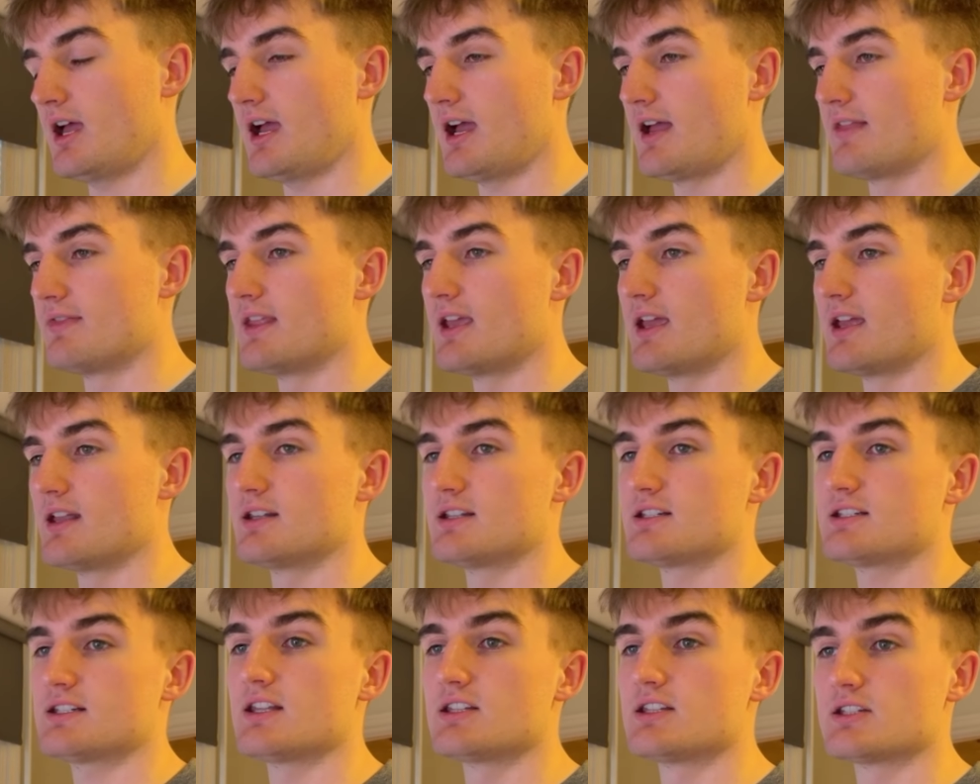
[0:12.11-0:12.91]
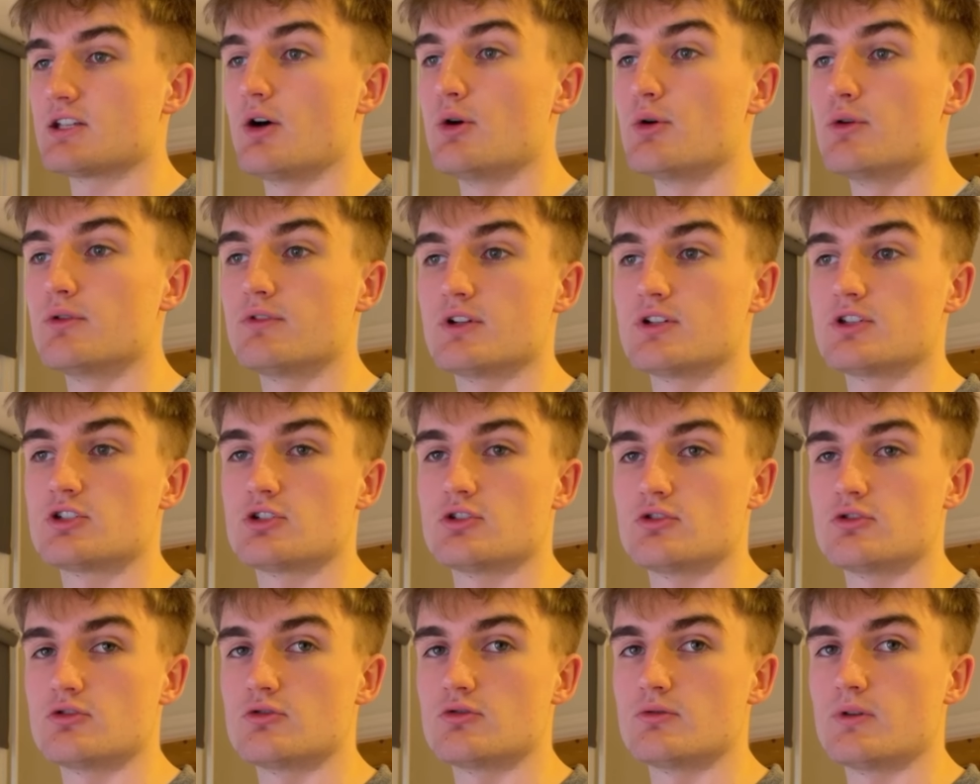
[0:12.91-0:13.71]
and then it sends it over
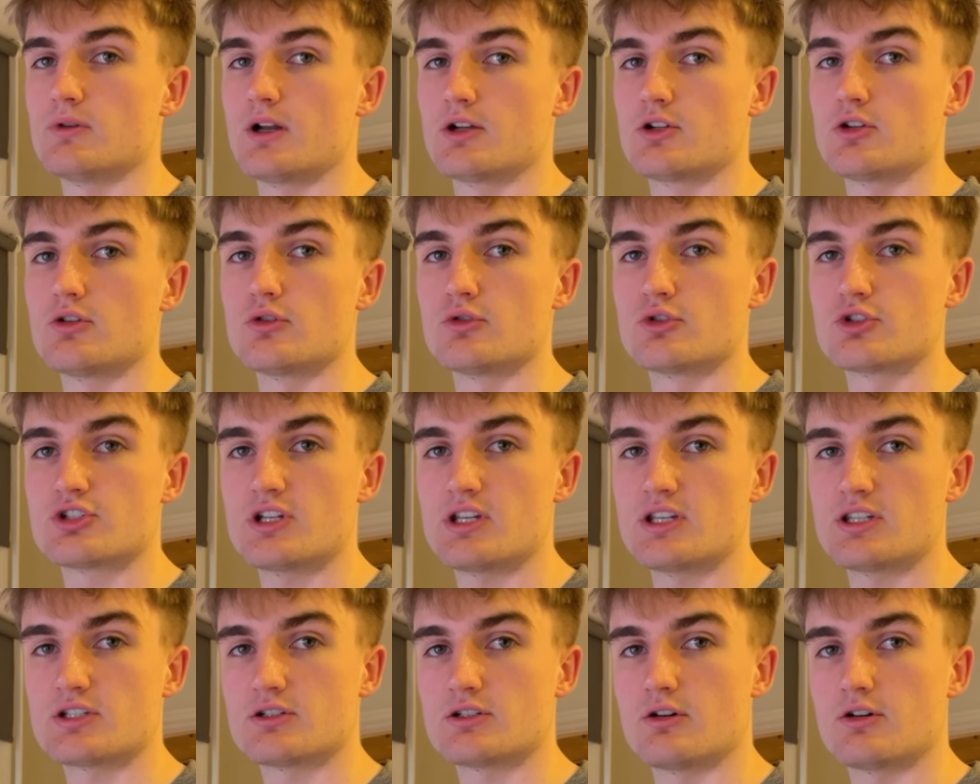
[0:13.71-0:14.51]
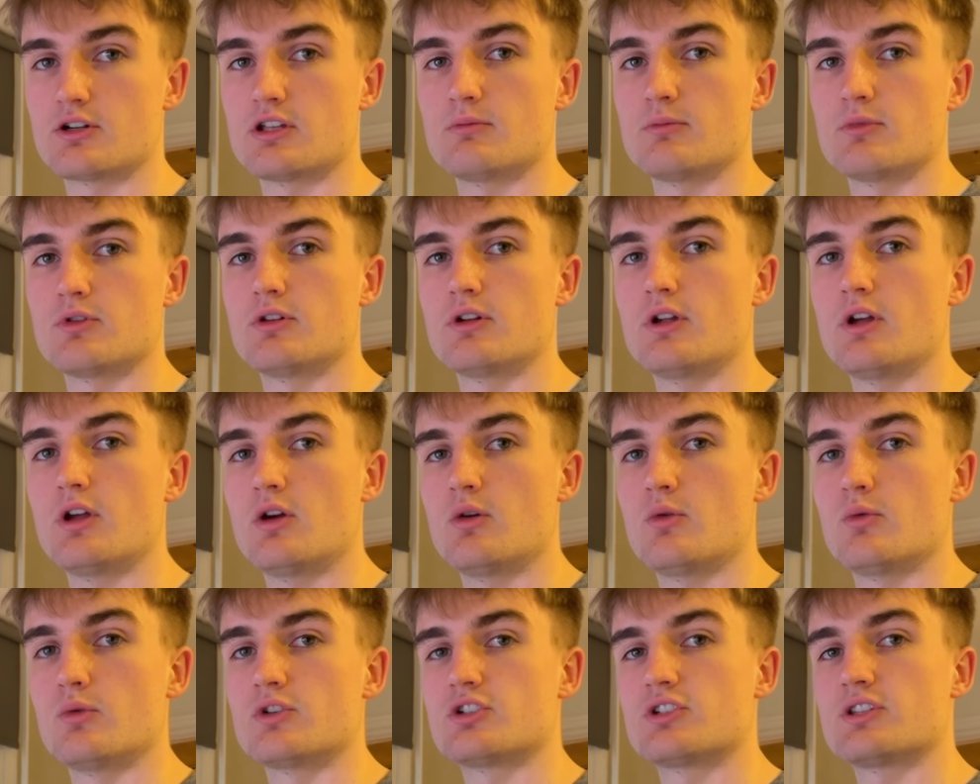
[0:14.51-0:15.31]
to a Google Sheets document,
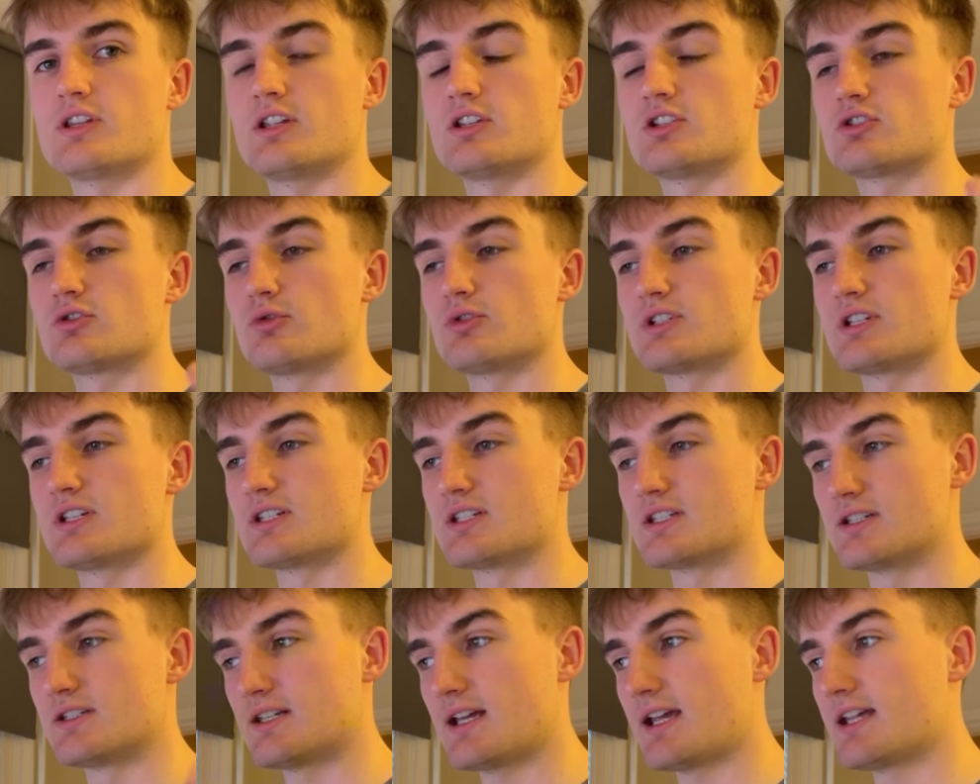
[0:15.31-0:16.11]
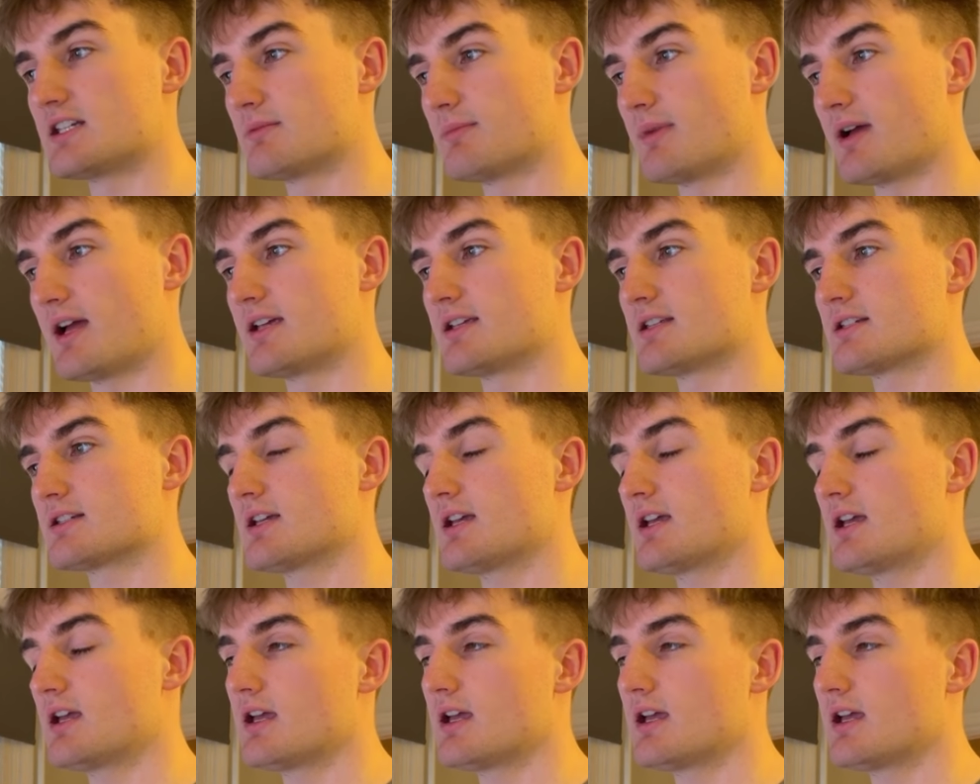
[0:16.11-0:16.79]
which then stores it as a database,